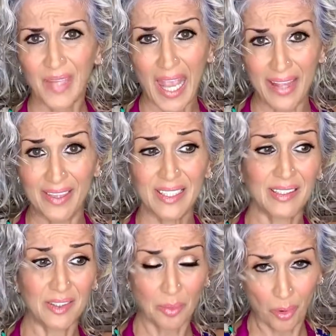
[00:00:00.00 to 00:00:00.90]
And this is
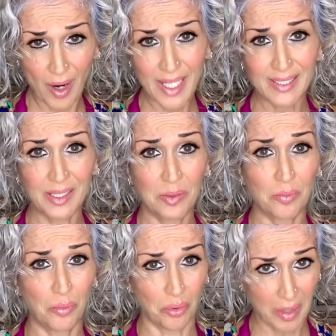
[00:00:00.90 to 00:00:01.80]
a pricey
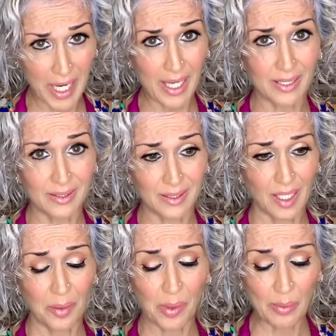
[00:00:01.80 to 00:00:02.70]
brand,
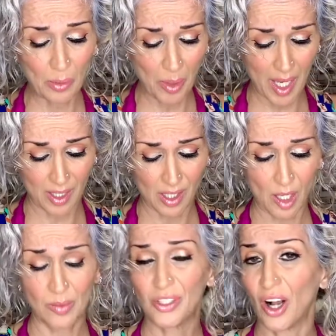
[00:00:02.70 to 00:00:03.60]
and people pay
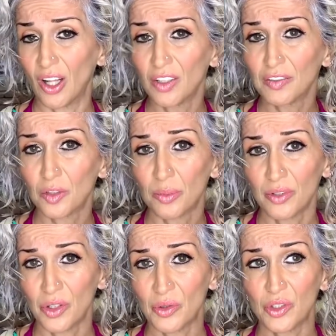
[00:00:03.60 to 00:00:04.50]
top dollar for
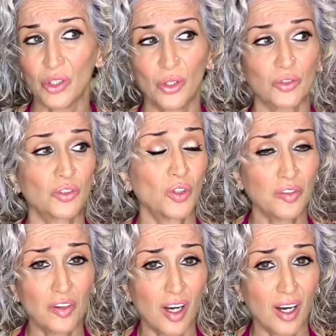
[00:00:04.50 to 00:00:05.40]
Briogeo. So
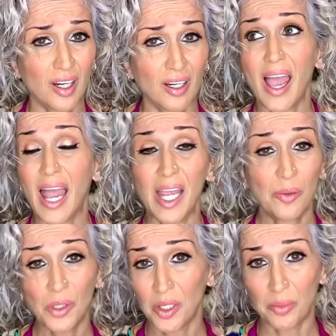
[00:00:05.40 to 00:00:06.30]
far, I am
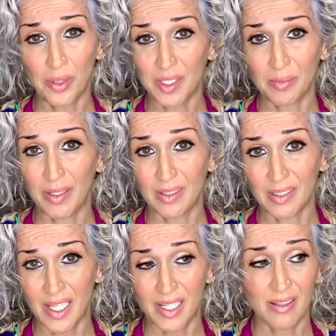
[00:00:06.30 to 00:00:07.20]
not impressed by this
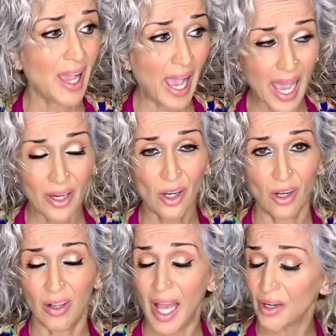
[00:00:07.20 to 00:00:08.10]
line at
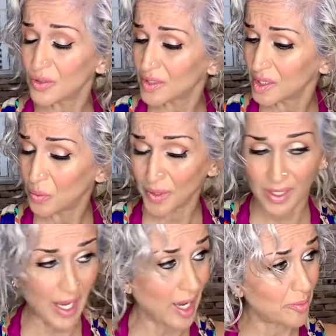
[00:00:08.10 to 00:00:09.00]
all. I don't see what the
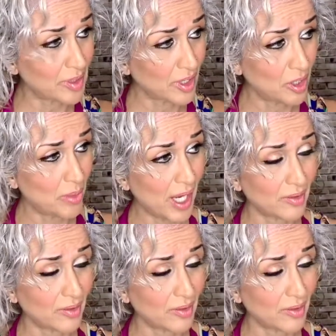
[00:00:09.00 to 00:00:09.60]
hype is all about.